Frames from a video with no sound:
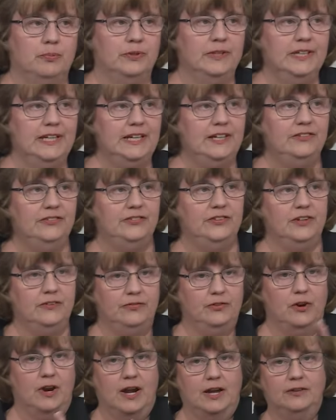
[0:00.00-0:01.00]
Please,
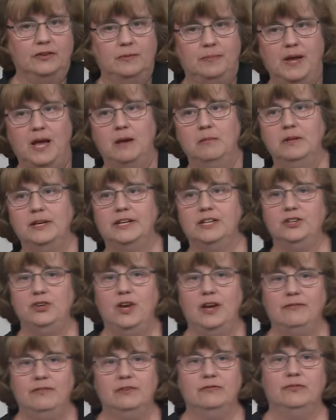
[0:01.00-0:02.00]
if you're out in the public and you
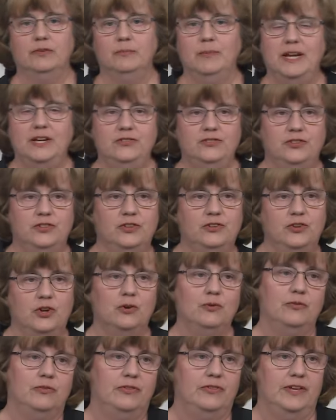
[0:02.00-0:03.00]
have information,
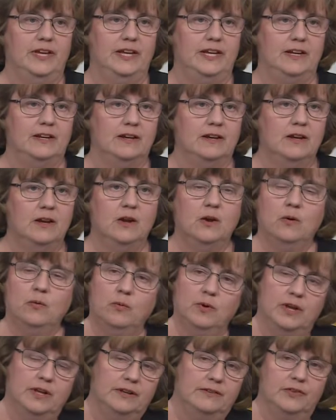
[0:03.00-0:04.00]
don't think,
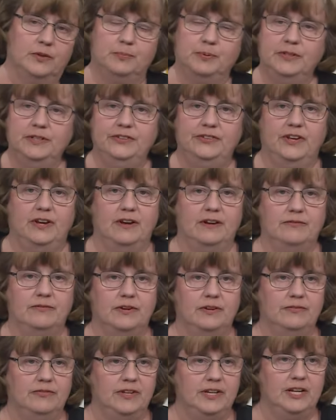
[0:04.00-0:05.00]
well, the police have
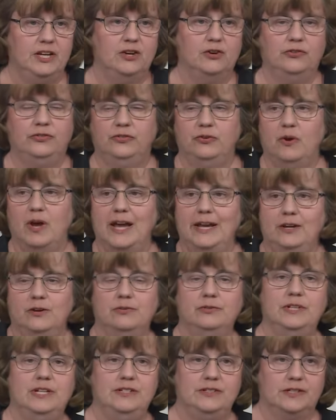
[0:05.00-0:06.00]
a video, so I
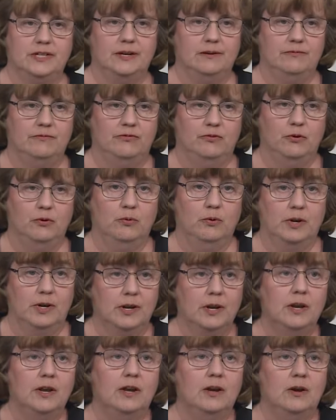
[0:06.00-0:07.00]
don't need to come forward.
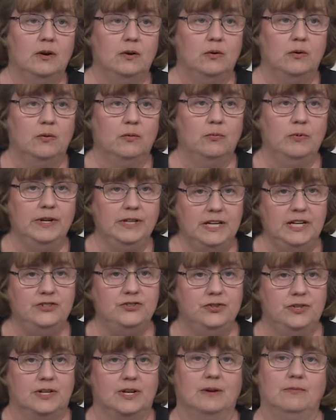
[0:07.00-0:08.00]
We need
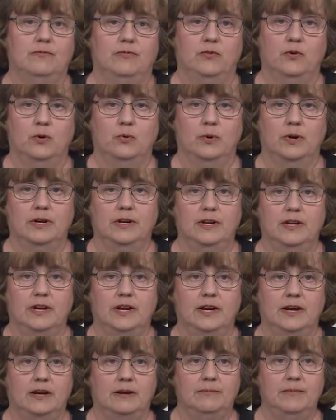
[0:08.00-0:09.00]
you to come forward
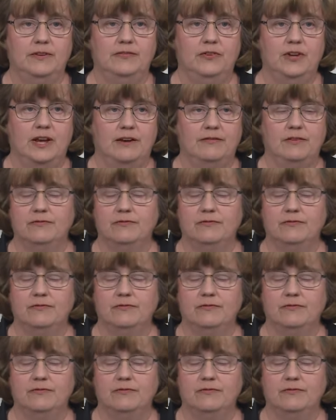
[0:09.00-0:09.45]
uh, if you have